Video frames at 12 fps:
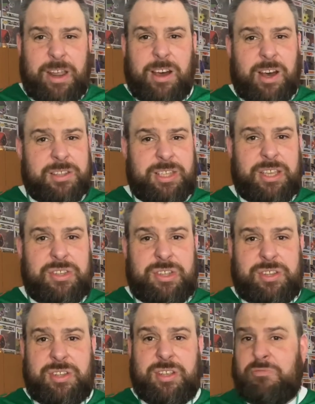
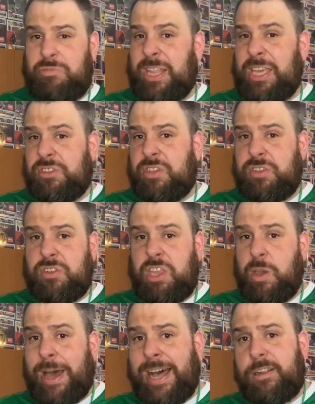artists releases a
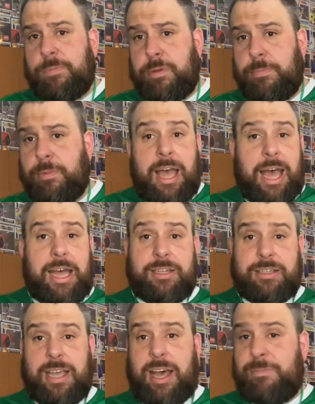new album.
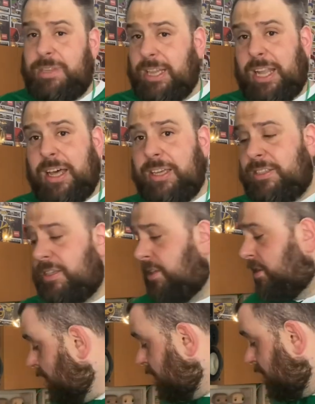And I'm delighted
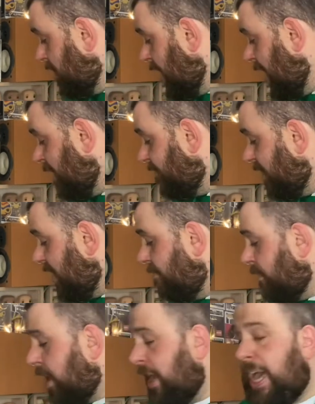to have in
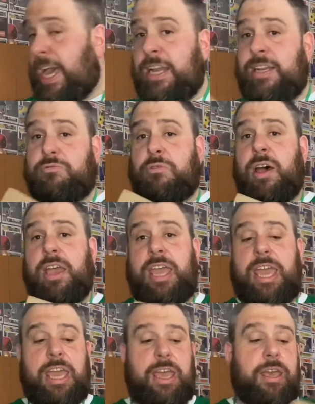my hand right
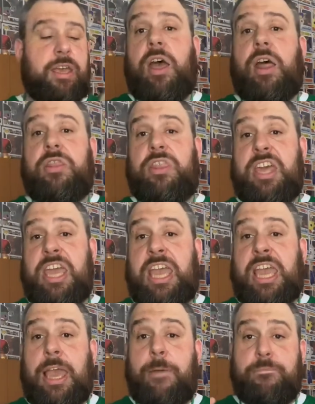here
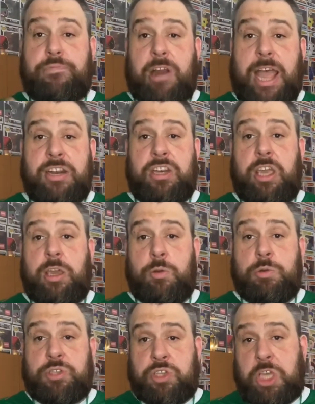the brand
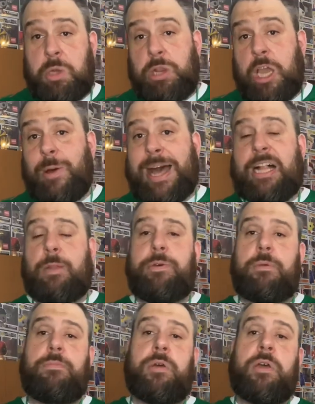new studio album